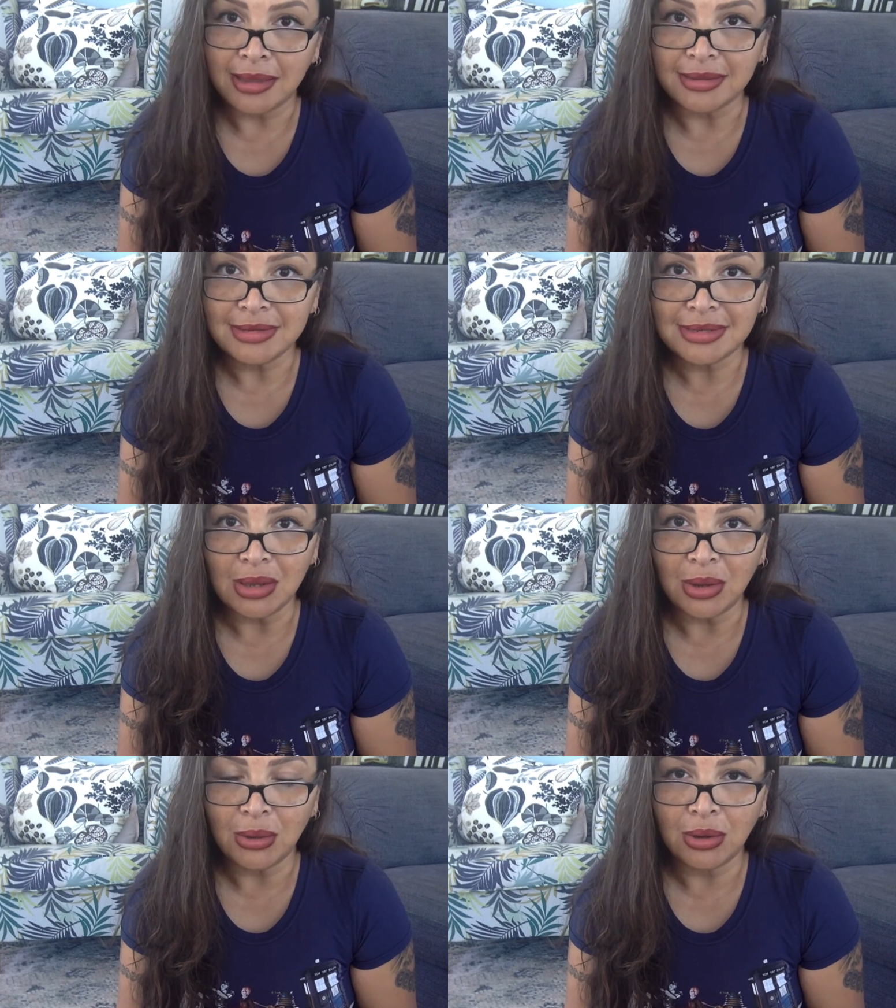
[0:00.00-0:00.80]

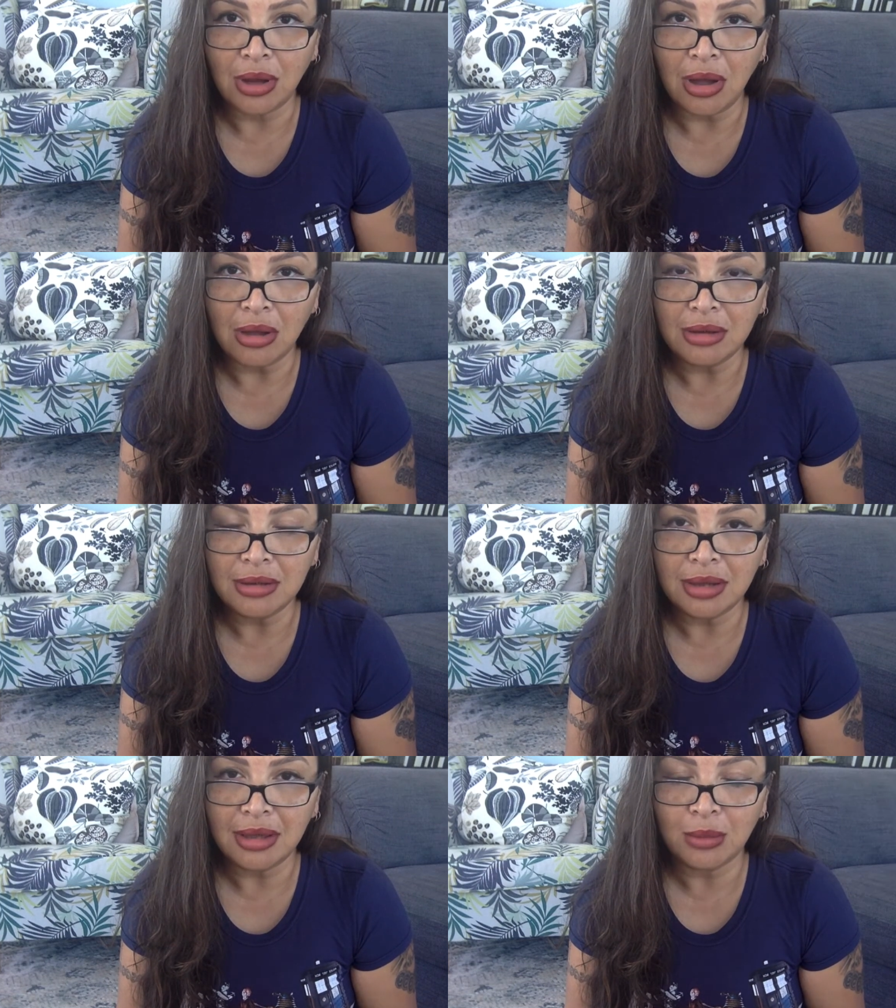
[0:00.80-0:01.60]
So
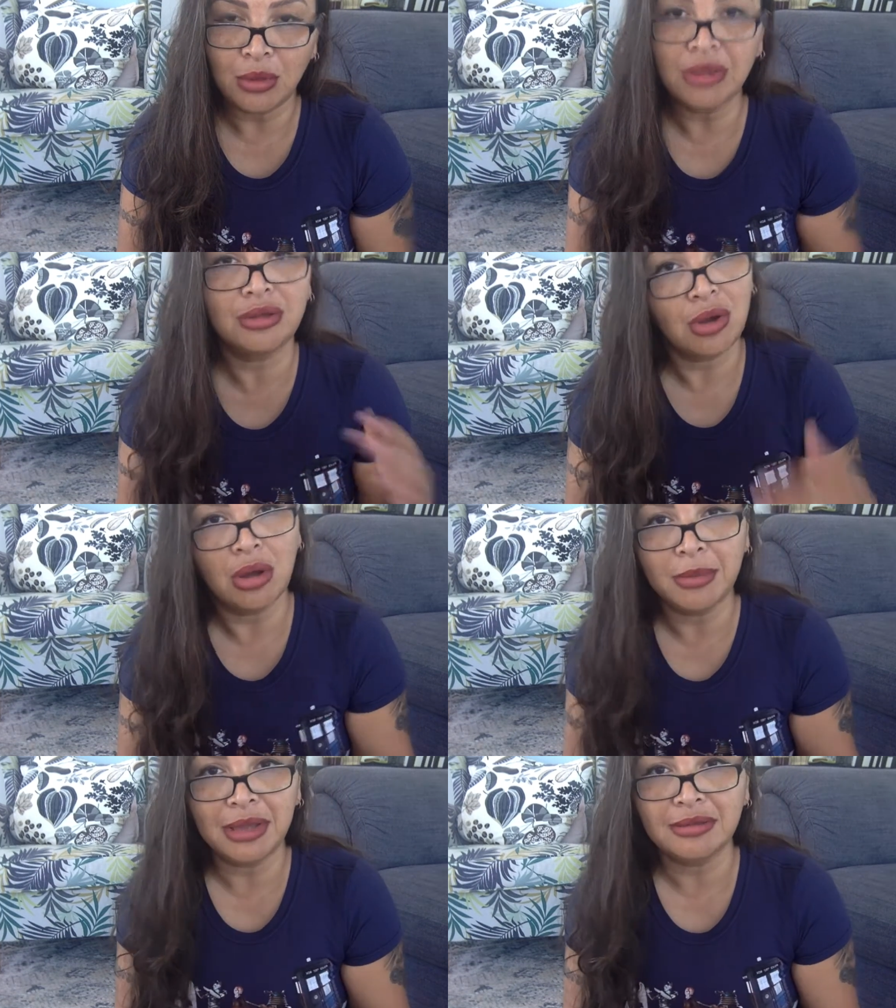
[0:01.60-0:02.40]
on one of the
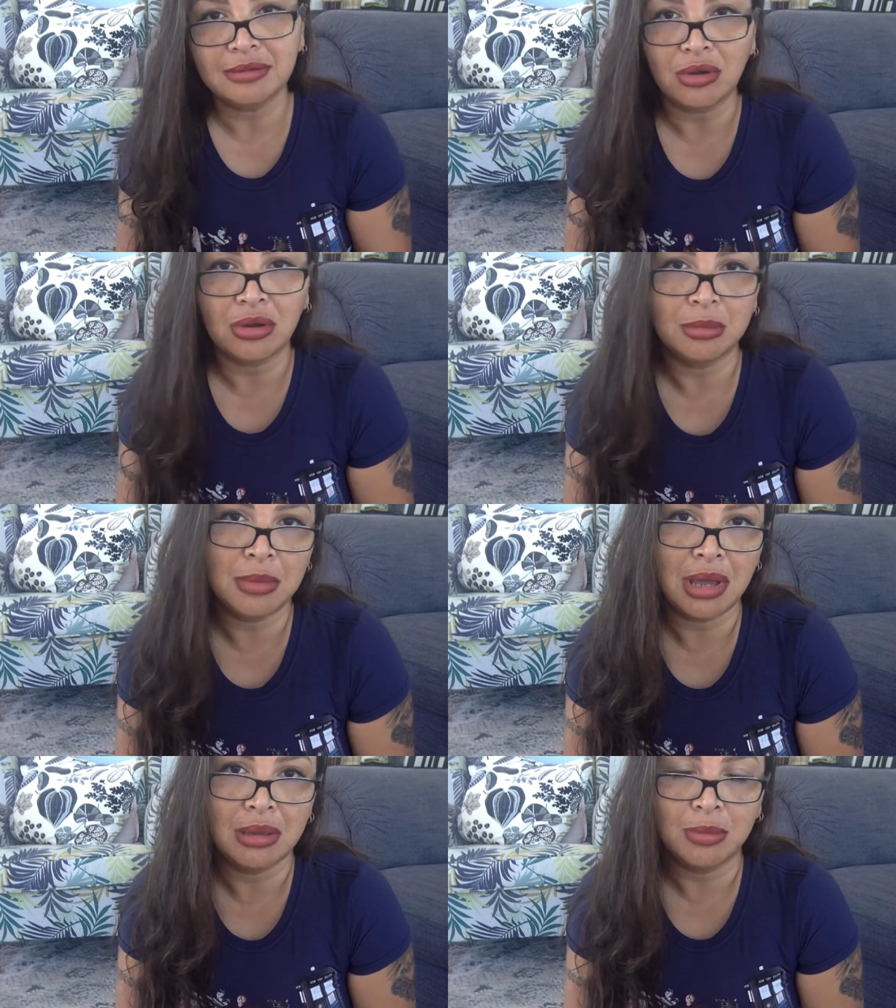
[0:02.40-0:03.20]
comments on
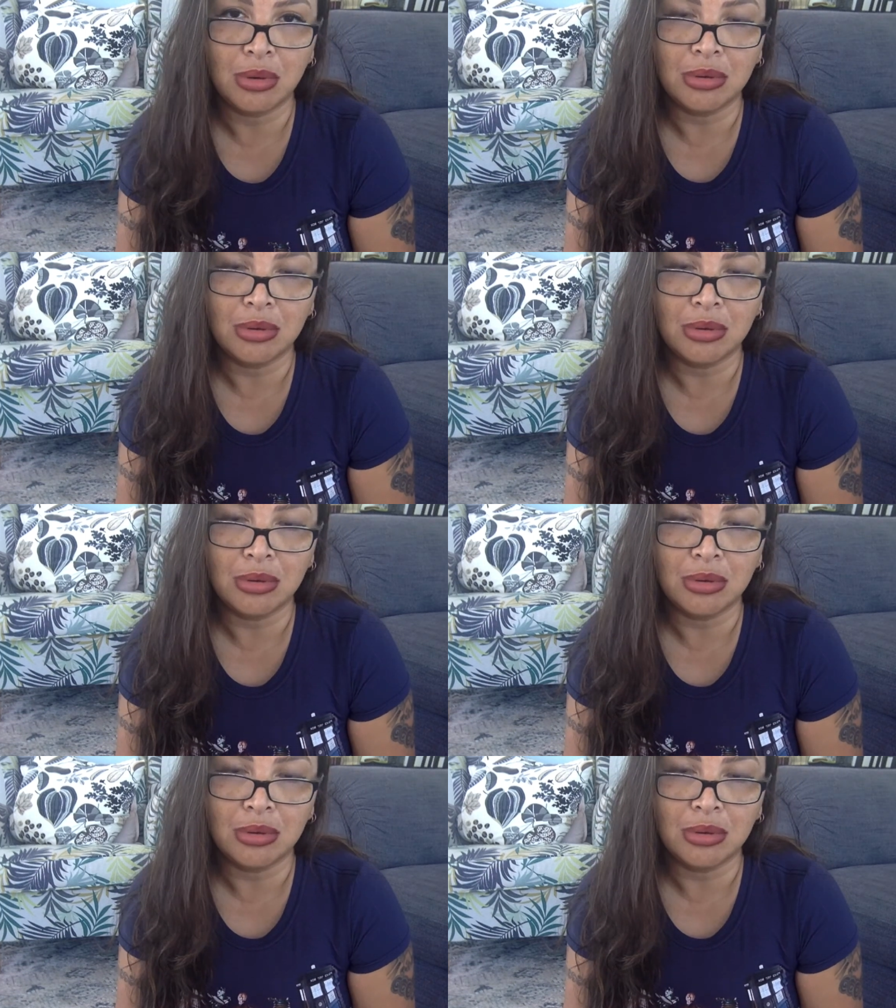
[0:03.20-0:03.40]
my